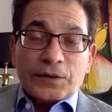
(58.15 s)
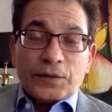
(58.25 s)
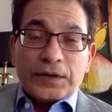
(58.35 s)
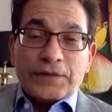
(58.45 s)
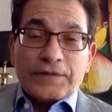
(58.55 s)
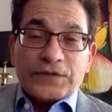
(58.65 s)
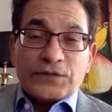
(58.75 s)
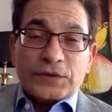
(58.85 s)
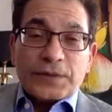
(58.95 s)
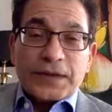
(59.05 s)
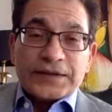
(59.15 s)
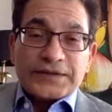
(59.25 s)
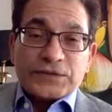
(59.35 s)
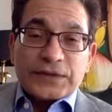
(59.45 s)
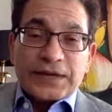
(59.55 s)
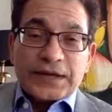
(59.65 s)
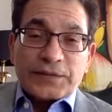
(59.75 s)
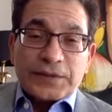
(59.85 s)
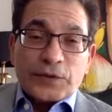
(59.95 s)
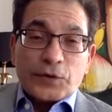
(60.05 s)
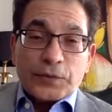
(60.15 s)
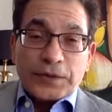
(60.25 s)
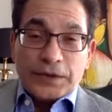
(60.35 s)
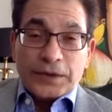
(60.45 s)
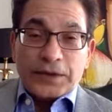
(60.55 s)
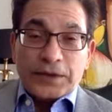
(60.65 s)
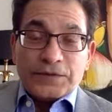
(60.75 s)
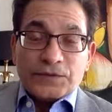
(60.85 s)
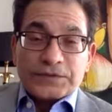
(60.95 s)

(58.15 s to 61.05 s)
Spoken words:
when I went to the palace to collect my OBE, which